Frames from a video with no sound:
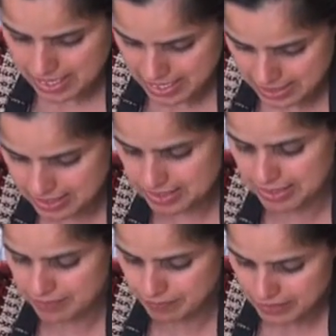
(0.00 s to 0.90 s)
and cut
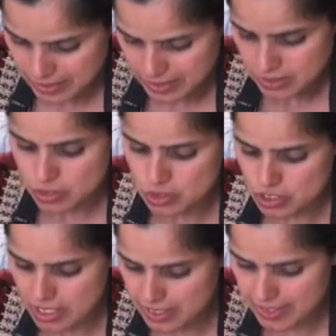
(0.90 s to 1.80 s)
it.
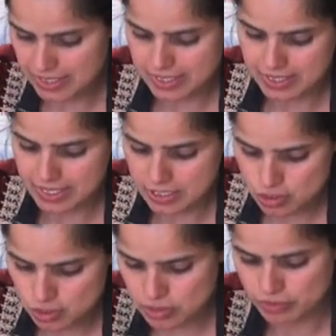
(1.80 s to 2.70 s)
Usually I cut it in
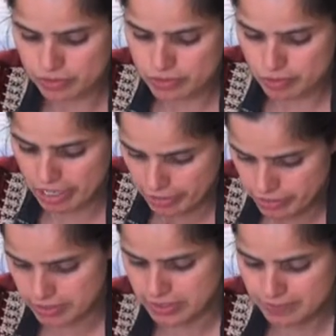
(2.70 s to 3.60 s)
2 different
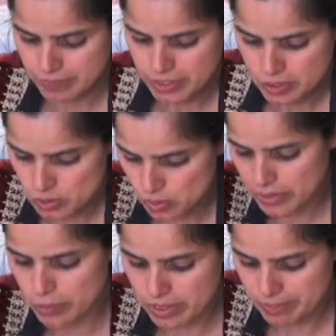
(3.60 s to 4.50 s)
directions. So I
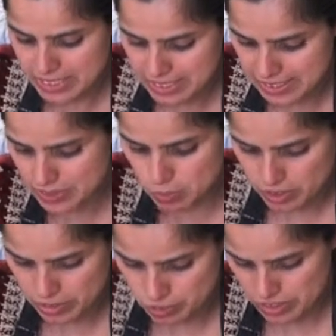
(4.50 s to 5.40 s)
ribbon it in the
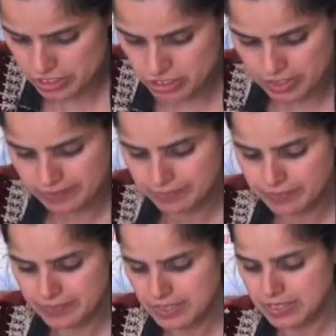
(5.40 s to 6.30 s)
one direction,
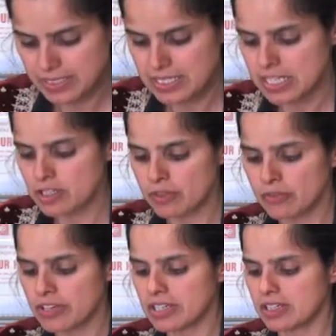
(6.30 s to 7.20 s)
and you'll
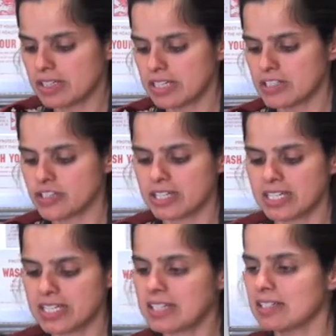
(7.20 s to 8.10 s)
feel as you're
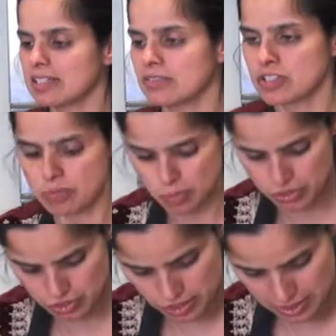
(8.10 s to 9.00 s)
cutting it if there's more
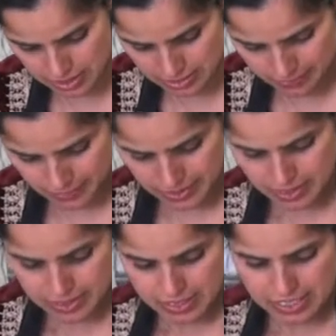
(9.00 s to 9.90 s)
stalks,
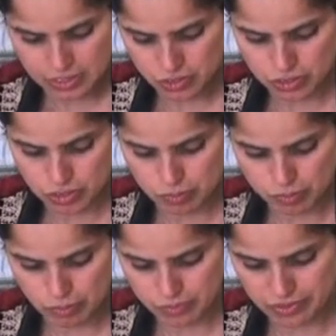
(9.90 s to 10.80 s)
and you'll just
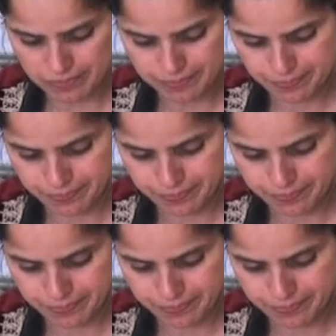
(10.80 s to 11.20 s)
remove them.